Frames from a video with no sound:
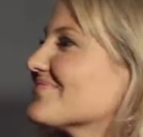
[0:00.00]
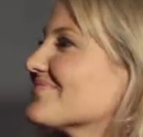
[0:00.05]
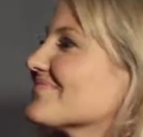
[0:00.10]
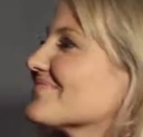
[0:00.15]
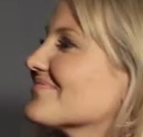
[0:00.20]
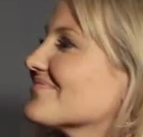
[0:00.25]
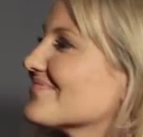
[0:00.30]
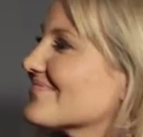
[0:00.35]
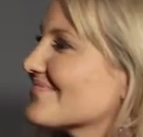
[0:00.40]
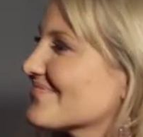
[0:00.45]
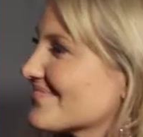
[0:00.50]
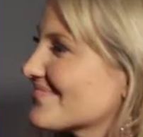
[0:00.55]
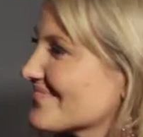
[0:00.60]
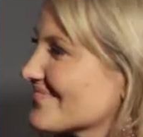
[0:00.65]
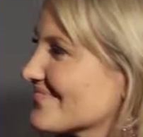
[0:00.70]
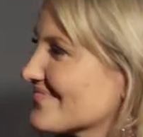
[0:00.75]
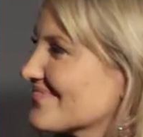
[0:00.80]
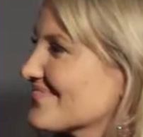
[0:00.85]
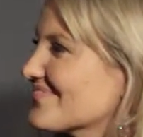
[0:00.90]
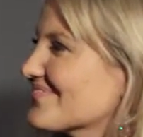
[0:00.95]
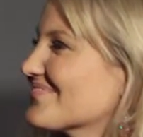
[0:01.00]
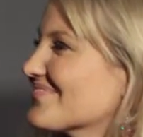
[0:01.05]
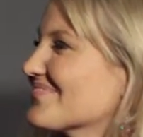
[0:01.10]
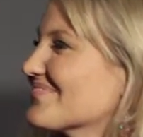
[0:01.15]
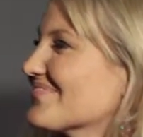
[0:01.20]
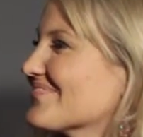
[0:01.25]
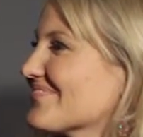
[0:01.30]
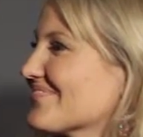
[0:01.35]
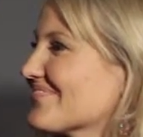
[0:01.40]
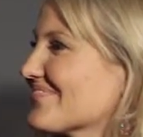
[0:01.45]

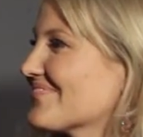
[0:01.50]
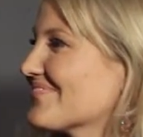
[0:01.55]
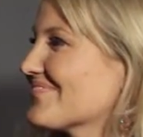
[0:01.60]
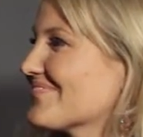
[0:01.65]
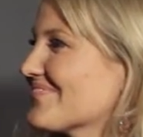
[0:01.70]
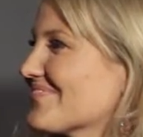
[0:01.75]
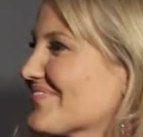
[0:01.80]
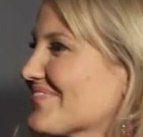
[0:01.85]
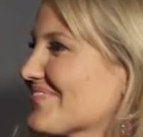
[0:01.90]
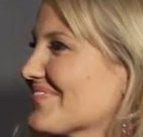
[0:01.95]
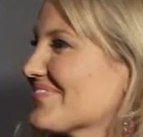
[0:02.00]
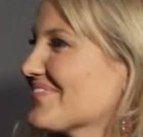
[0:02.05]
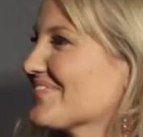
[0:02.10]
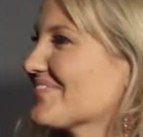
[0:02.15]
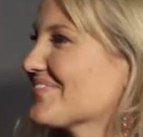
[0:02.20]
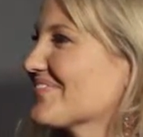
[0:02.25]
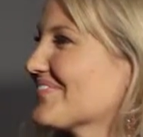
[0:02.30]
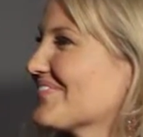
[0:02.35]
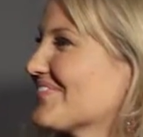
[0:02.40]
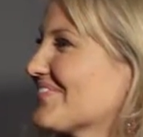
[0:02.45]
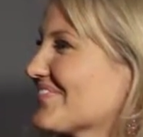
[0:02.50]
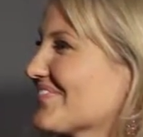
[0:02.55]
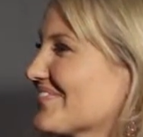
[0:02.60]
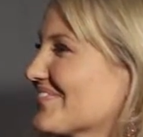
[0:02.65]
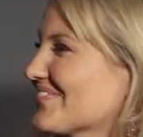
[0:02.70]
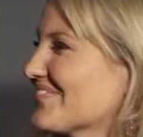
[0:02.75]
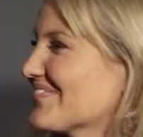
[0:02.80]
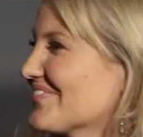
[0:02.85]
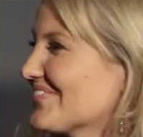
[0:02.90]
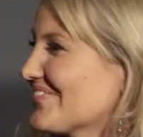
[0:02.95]

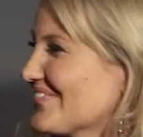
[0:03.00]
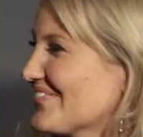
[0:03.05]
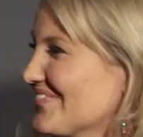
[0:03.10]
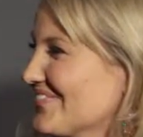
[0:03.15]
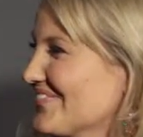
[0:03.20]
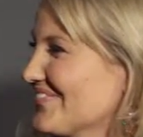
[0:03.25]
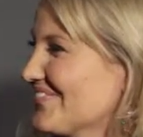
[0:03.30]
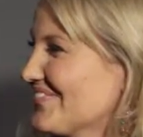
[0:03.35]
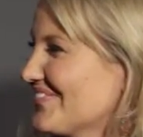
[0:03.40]
(not speaking)